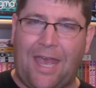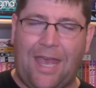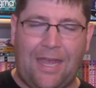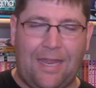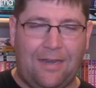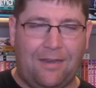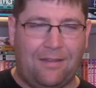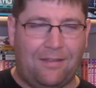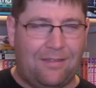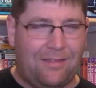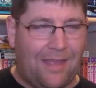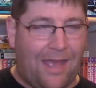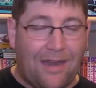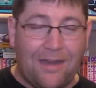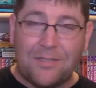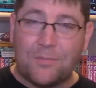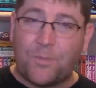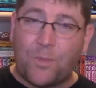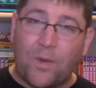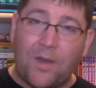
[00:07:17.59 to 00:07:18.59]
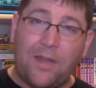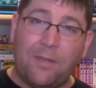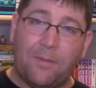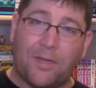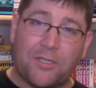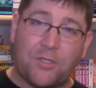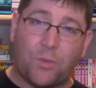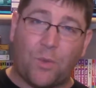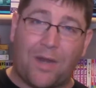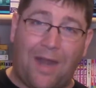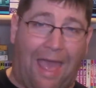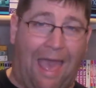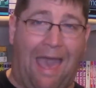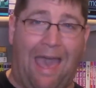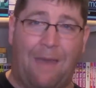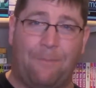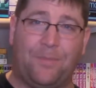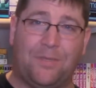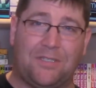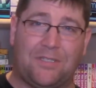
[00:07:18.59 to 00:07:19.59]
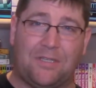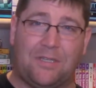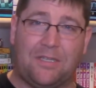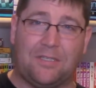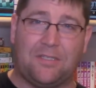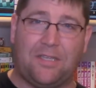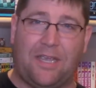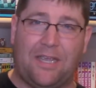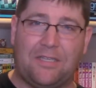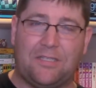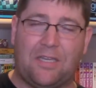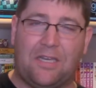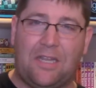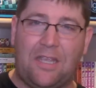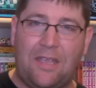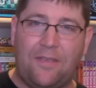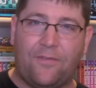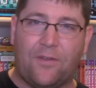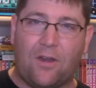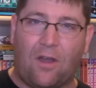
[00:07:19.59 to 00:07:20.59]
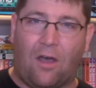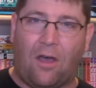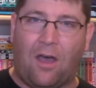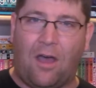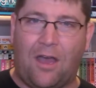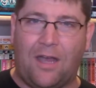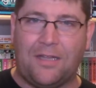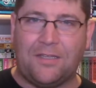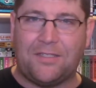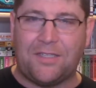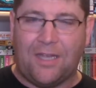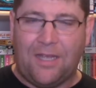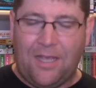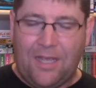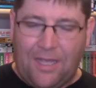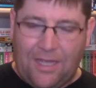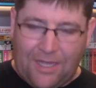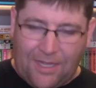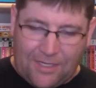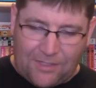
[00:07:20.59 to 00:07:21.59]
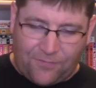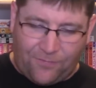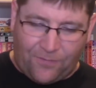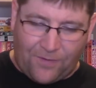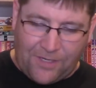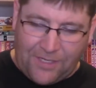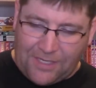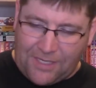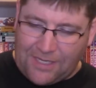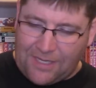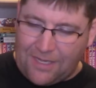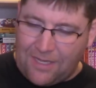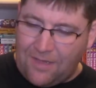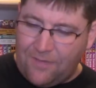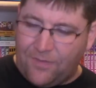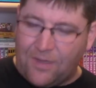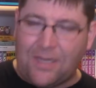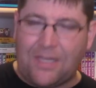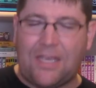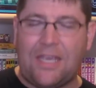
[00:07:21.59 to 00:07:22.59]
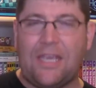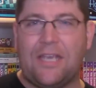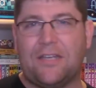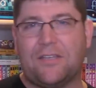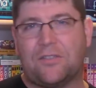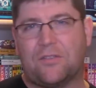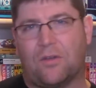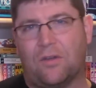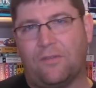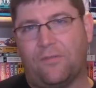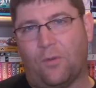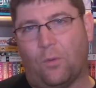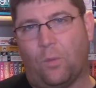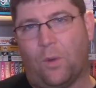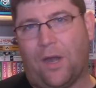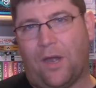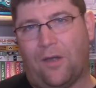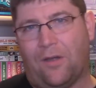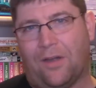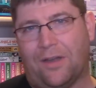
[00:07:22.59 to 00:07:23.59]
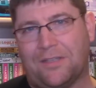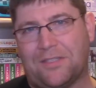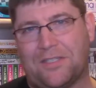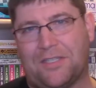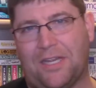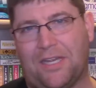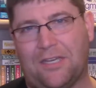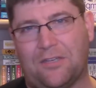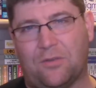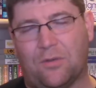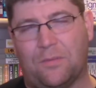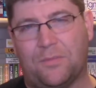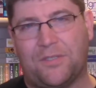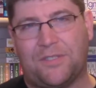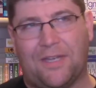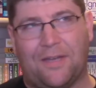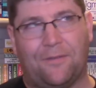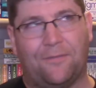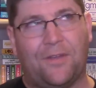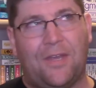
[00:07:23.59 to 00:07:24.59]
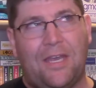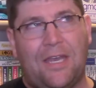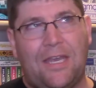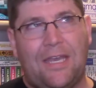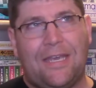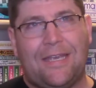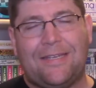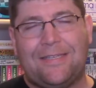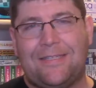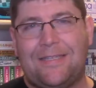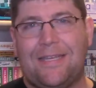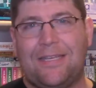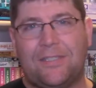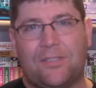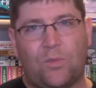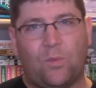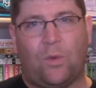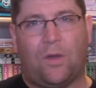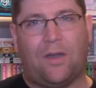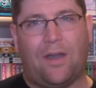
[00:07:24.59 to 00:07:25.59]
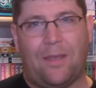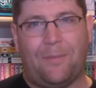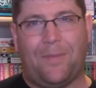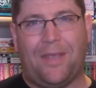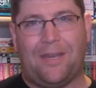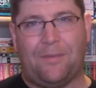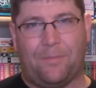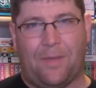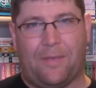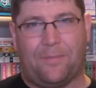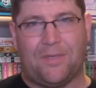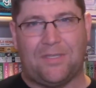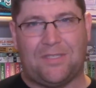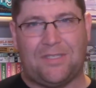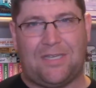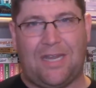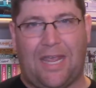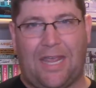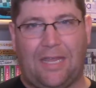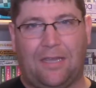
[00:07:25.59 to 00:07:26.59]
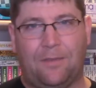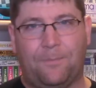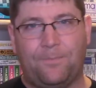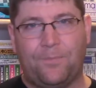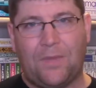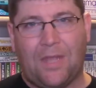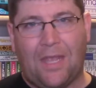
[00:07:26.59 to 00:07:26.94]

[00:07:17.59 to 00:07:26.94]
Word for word: And that is pretty much what happens in this case. And even Oz, it's funny, he even he is sort of aware and saying to himself, is this where I made my mistake?